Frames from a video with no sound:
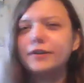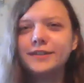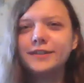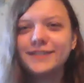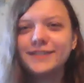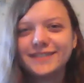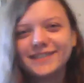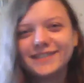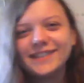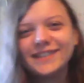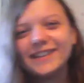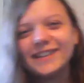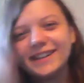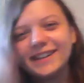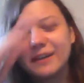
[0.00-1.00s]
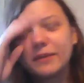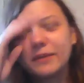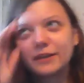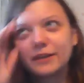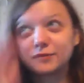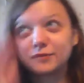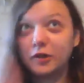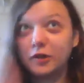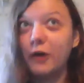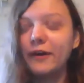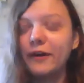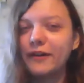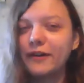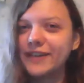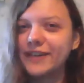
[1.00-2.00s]
I'm like, I'm
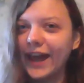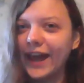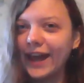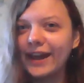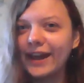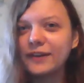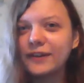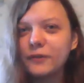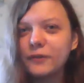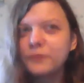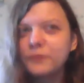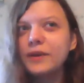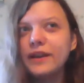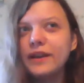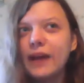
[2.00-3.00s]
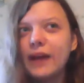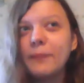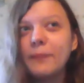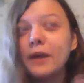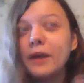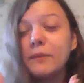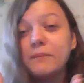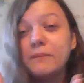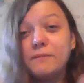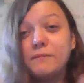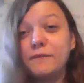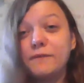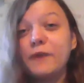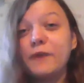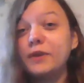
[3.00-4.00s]
sorry, okay? I'm not
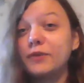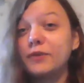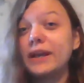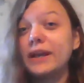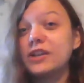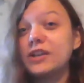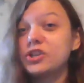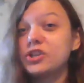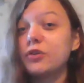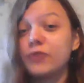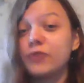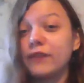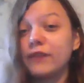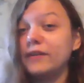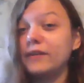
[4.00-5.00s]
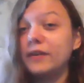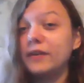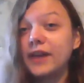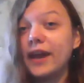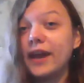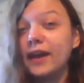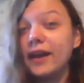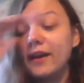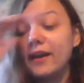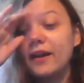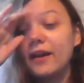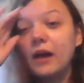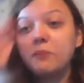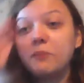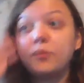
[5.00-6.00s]
very great at geography, okay?
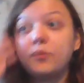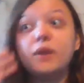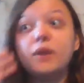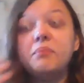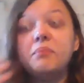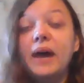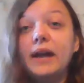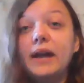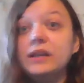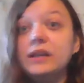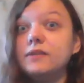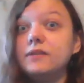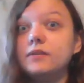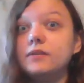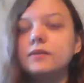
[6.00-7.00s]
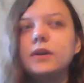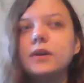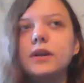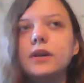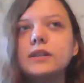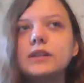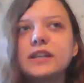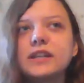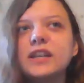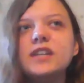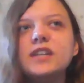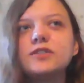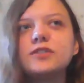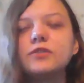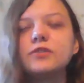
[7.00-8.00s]
I'm pretty bad even. Like,
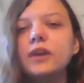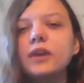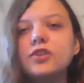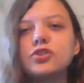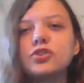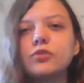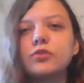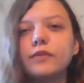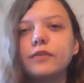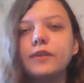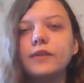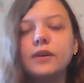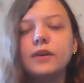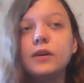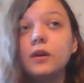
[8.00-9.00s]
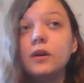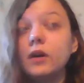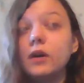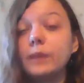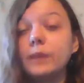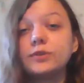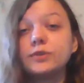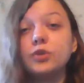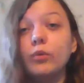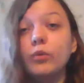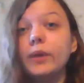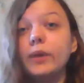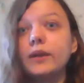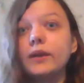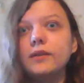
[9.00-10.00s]
history and geography. I'm so
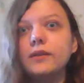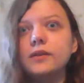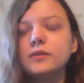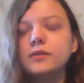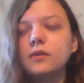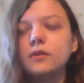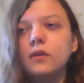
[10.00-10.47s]
bad at these.